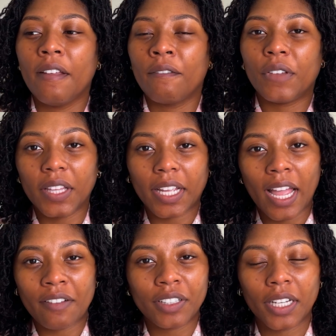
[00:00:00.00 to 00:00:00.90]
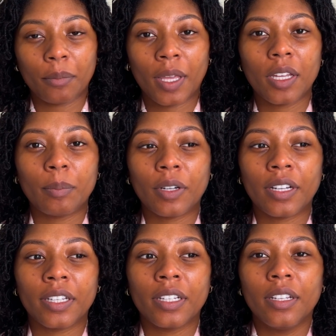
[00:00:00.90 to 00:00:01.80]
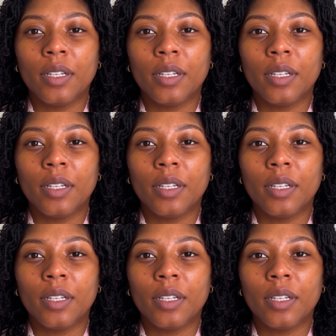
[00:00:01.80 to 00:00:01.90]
feel like I have a lot of makeup on.